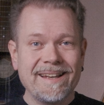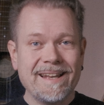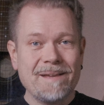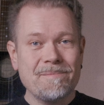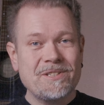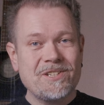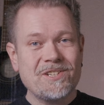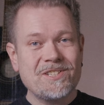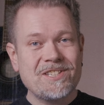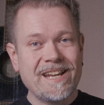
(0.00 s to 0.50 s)

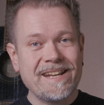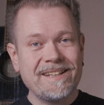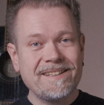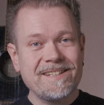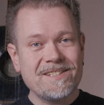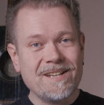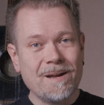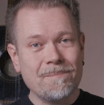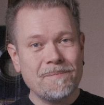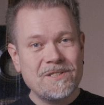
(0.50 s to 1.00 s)
Let me just take
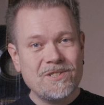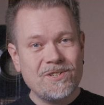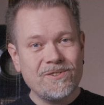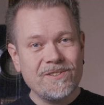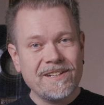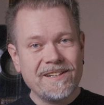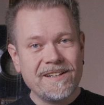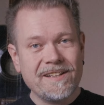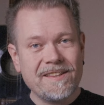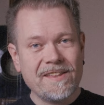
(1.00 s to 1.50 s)
this
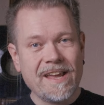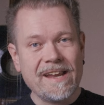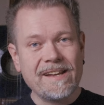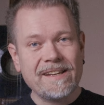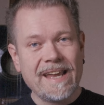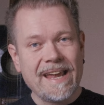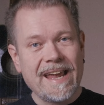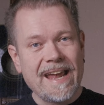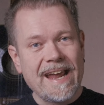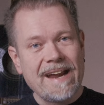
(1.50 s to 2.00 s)
opportunity to
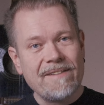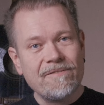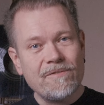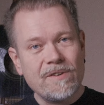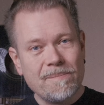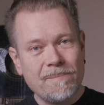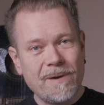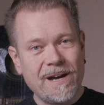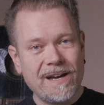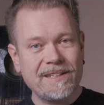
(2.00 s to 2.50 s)
thank
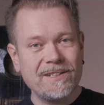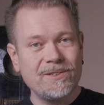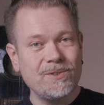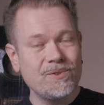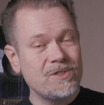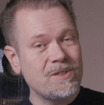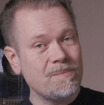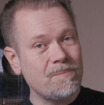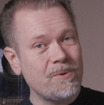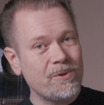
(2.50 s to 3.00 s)
everybody
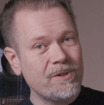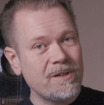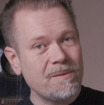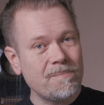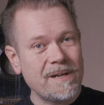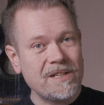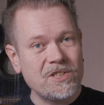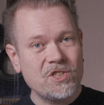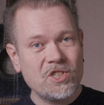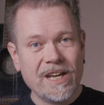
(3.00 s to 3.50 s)
who
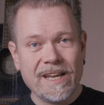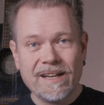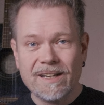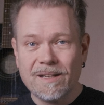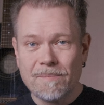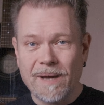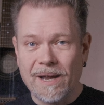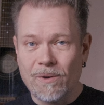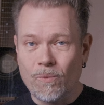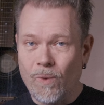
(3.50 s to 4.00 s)
supported my
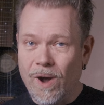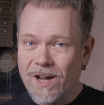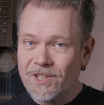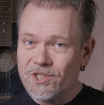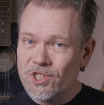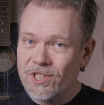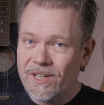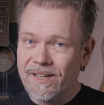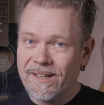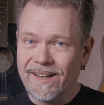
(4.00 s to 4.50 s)
channel by
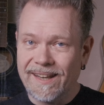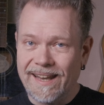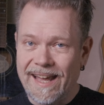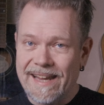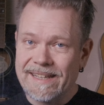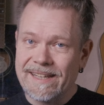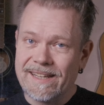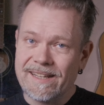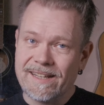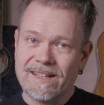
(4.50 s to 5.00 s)
watching,
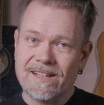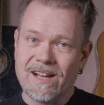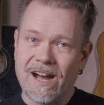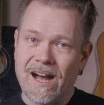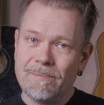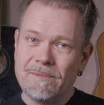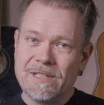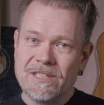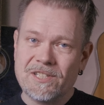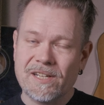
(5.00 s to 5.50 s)
liking,
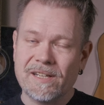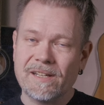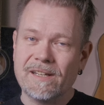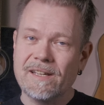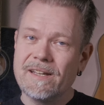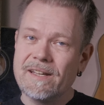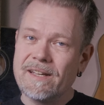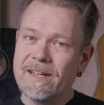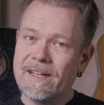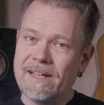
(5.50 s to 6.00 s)
commenting,
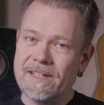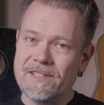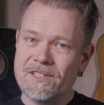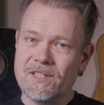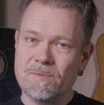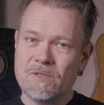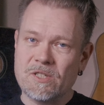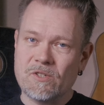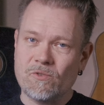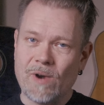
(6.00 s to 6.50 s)
and
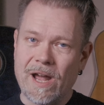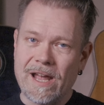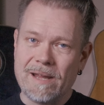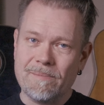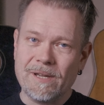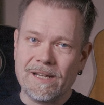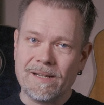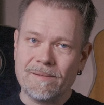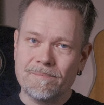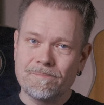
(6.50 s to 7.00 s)

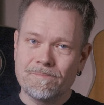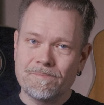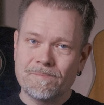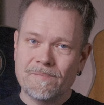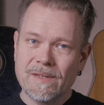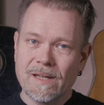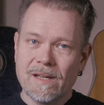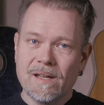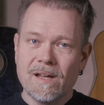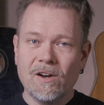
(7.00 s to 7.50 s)
subscribing.
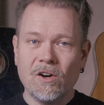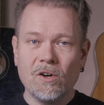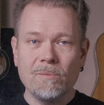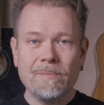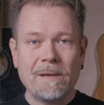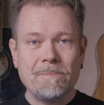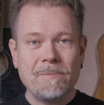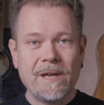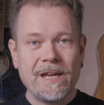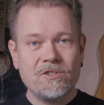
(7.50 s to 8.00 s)
All
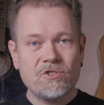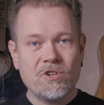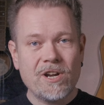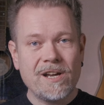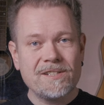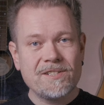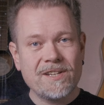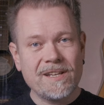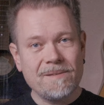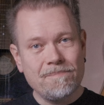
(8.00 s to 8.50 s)
my
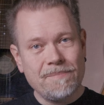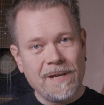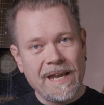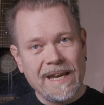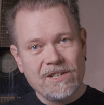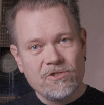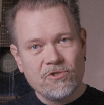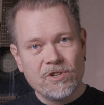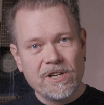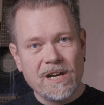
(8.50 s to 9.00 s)
patrons on
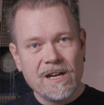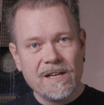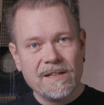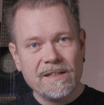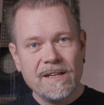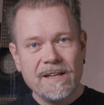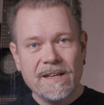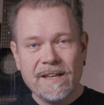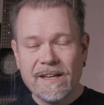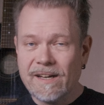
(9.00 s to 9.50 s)

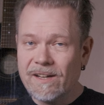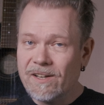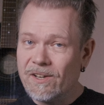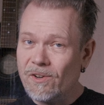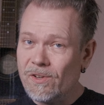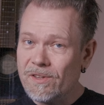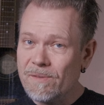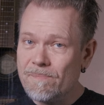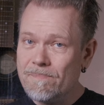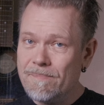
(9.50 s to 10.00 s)
Patreon and
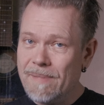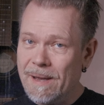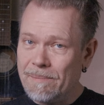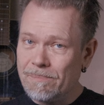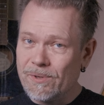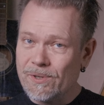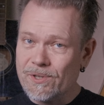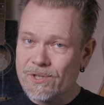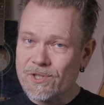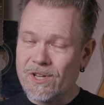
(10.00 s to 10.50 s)
all the
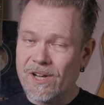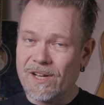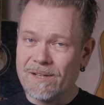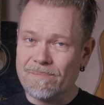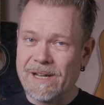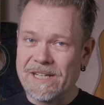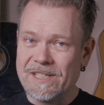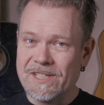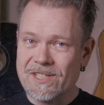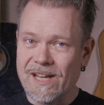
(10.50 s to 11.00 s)
members
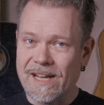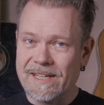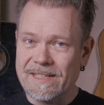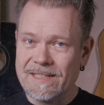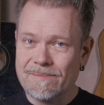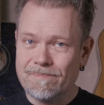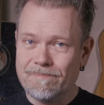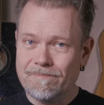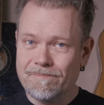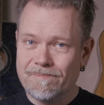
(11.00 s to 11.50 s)
on my
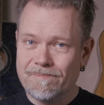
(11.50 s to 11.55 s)
site.